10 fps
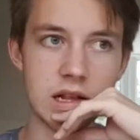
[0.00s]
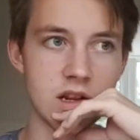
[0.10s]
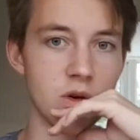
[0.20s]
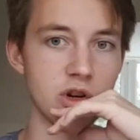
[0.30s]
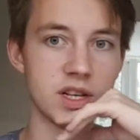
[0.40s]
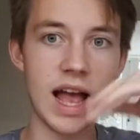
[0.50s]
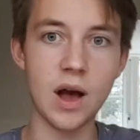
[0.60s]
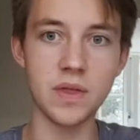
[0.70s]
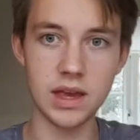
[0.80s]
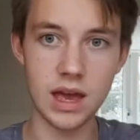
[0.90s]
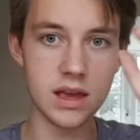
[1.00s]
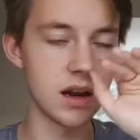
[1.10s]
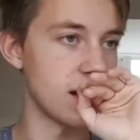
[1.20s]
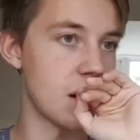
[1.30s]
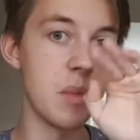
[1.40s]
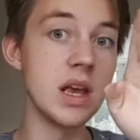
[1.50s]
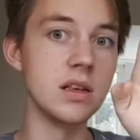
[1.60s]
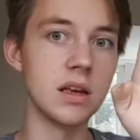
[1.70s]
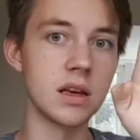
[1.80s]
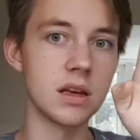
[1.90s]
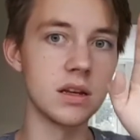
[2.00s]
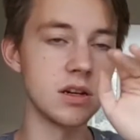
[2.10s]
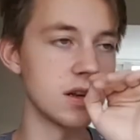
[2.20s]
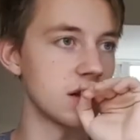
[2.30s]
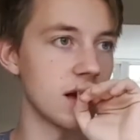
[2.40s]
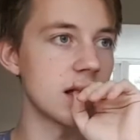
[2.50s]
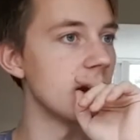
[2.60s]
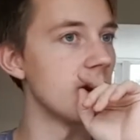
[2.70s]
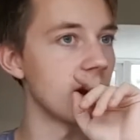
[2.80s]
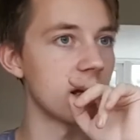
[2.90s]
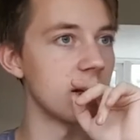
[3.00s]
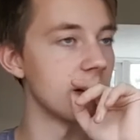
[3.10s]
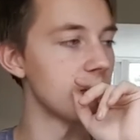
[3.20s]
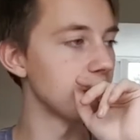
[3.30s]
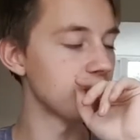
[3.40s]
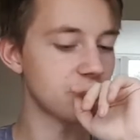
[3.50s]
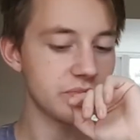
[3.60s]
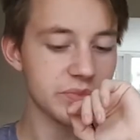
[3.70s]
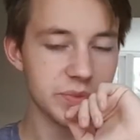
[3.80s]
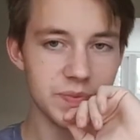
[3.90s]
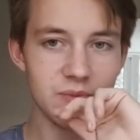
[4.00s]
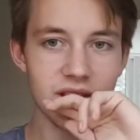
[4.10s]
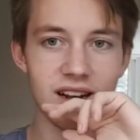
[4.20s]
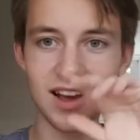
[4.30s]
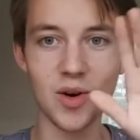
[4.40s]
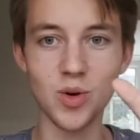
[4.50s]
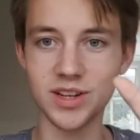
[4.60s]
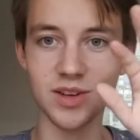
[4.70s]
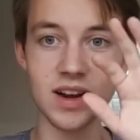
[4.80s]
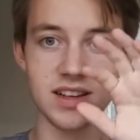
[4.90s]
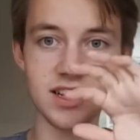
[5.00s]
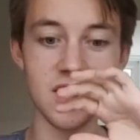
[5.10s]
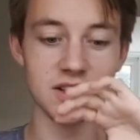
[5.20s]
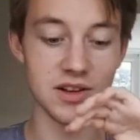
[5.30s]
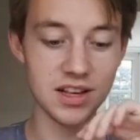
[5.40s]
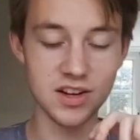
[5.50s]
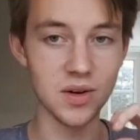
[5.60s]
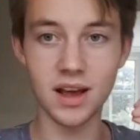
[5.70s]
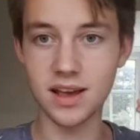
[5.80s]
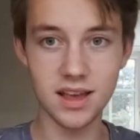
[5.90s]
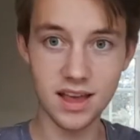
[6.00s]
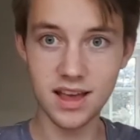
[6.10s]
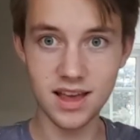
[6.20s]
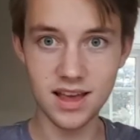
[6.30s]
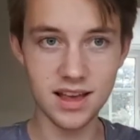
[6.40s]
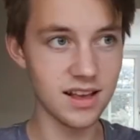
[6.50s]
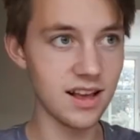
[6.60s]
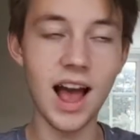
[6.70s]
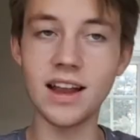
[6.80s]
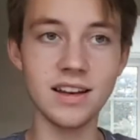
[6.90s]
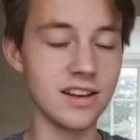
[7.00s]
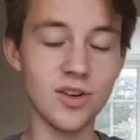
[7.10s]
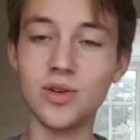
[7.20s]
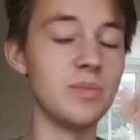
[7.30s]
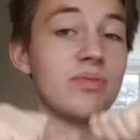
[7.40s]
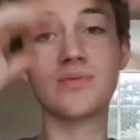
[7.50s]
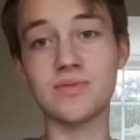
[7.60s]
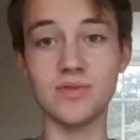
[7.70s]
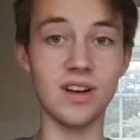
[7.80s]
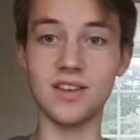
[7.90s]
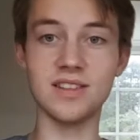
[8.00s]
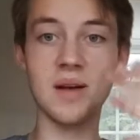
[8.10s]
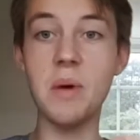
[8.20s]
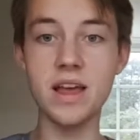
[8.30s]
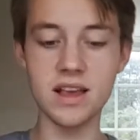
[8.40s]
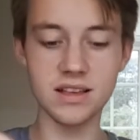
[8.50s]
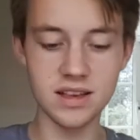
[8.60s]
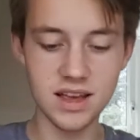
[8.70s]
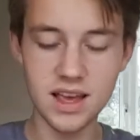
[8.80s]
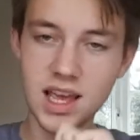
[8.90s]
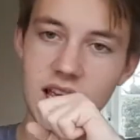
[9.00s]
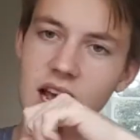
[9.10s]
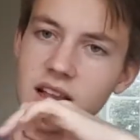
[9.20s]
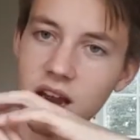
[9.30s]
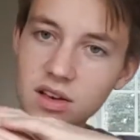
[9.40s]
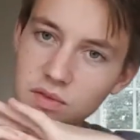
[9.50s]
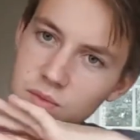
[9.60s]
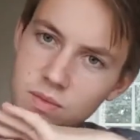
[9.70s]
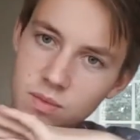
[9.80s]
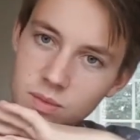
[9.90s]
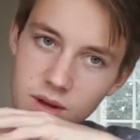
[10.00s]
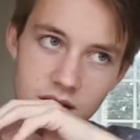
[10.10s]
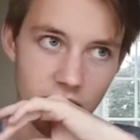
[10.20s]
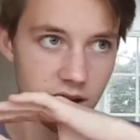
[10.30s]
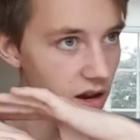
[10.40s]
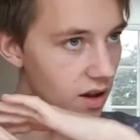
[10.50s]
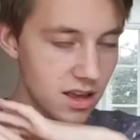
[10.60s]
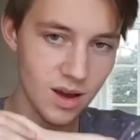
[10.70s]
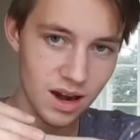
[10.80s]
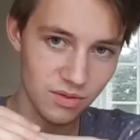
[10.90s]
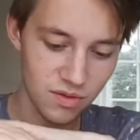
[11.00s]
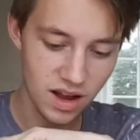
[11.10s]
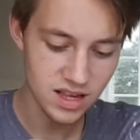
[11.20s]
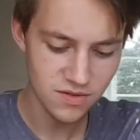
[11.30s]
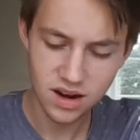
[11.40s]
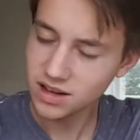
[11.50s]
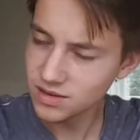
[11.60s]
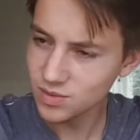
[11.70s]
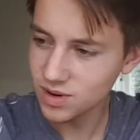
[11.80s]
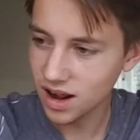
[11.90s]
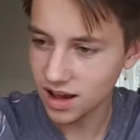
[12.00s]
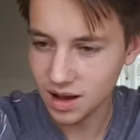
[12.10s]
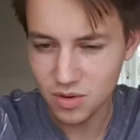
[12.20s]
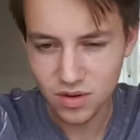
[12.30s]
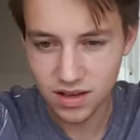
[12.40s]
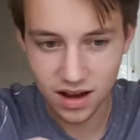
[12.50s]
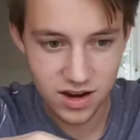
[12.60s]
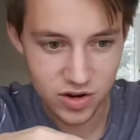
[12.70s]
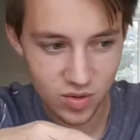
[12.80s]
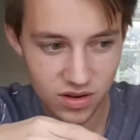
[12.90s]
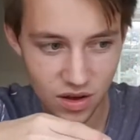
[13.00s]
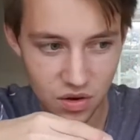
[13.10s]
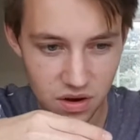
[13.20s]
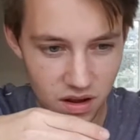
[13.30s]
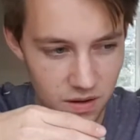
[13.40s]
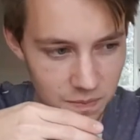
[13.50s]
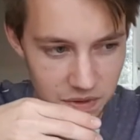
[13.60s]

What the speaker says: not just out the gate like amazing, just like like a horse at the races, it's not like, and you're just amazed. It's kind of you're kind of reflective. You're like I'm not exactly sure what's going on here,